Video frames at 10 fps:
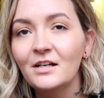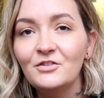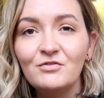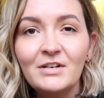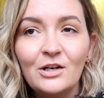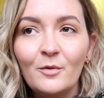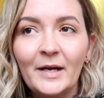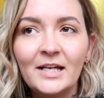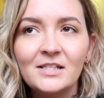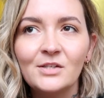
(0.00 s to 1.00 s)
I just really got
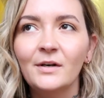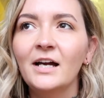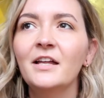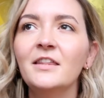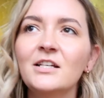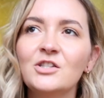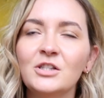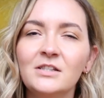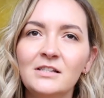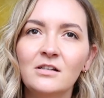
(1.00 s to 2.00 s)
back into it. I think
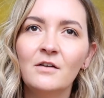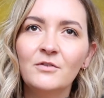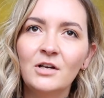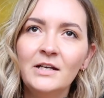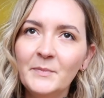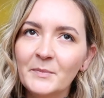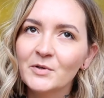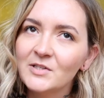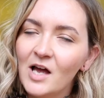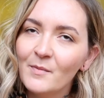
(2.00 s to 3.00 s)
just because I've got a little bit
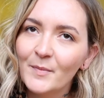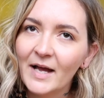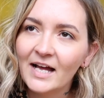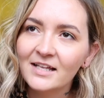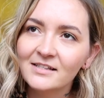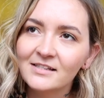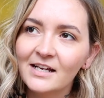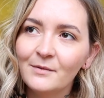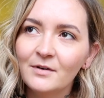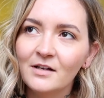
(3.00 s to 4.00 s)
more time on my hands
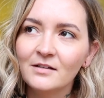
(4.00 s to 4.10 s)
now,